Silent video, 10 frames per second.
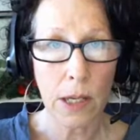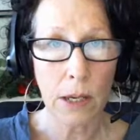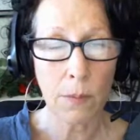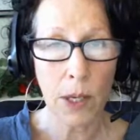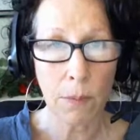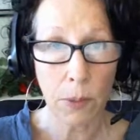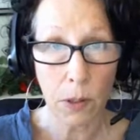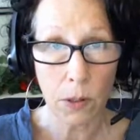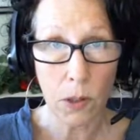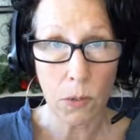It
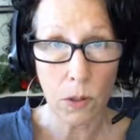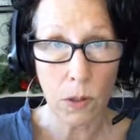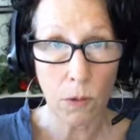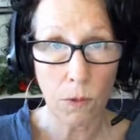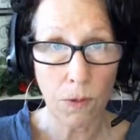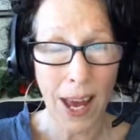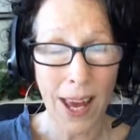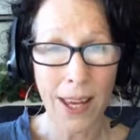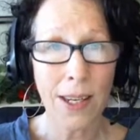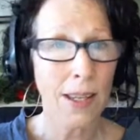belongs with your
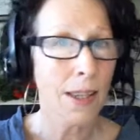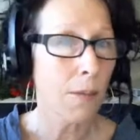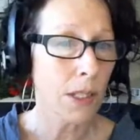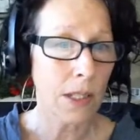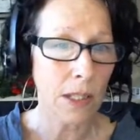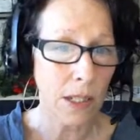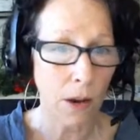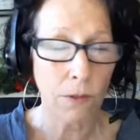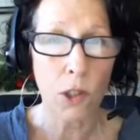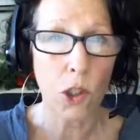FAN, and that means the
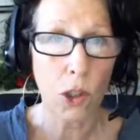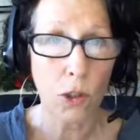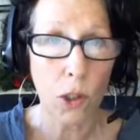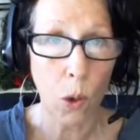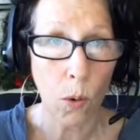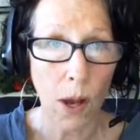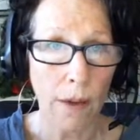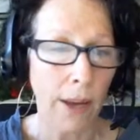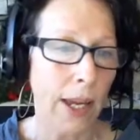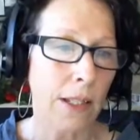staff and students all have
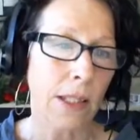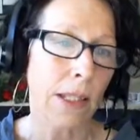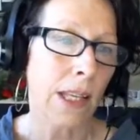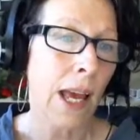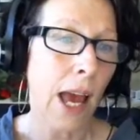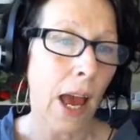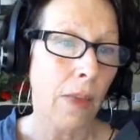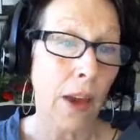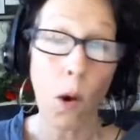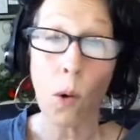access and
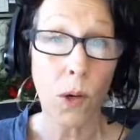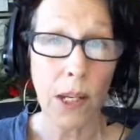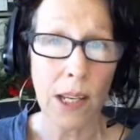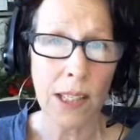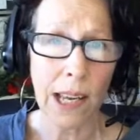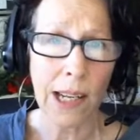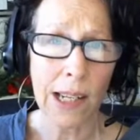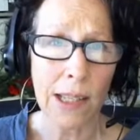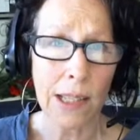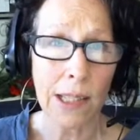they all get exactly
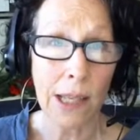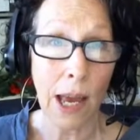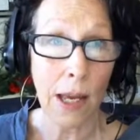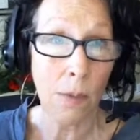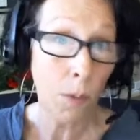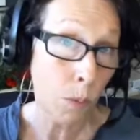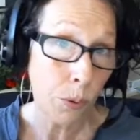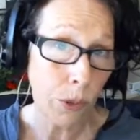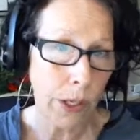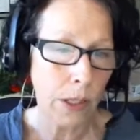the same
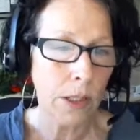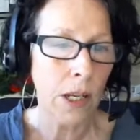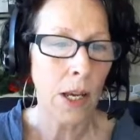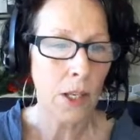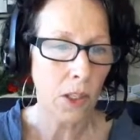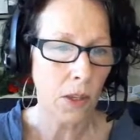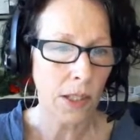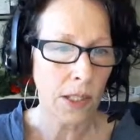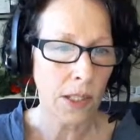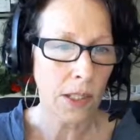product. So
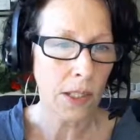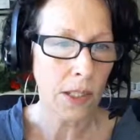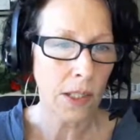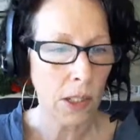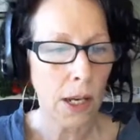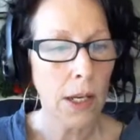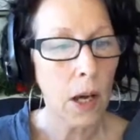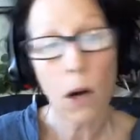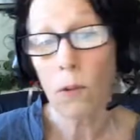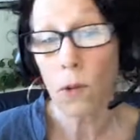this is what it looks like.
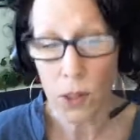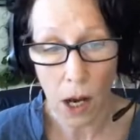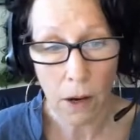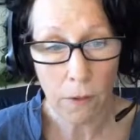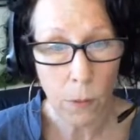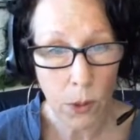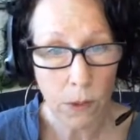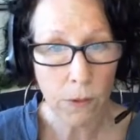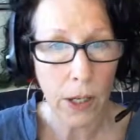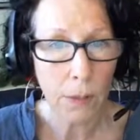Of course, I've
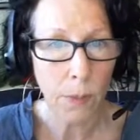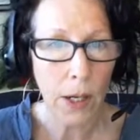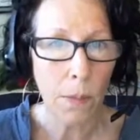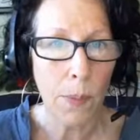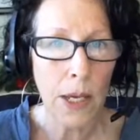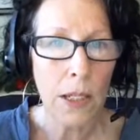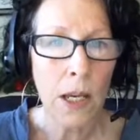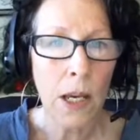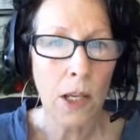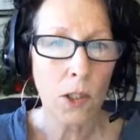modified mine a bit,
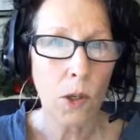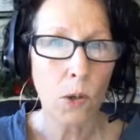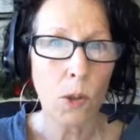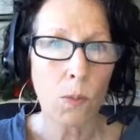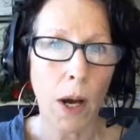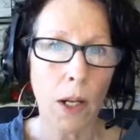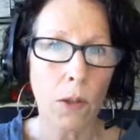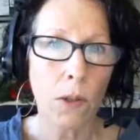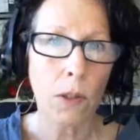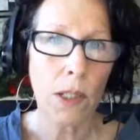so yours might
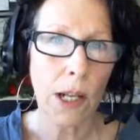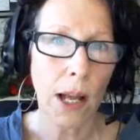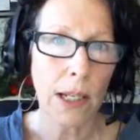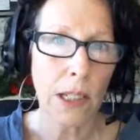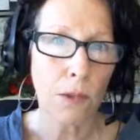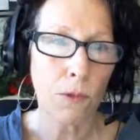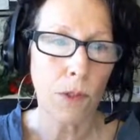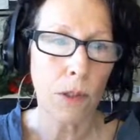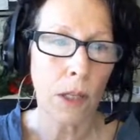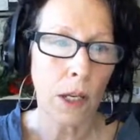look slightly different.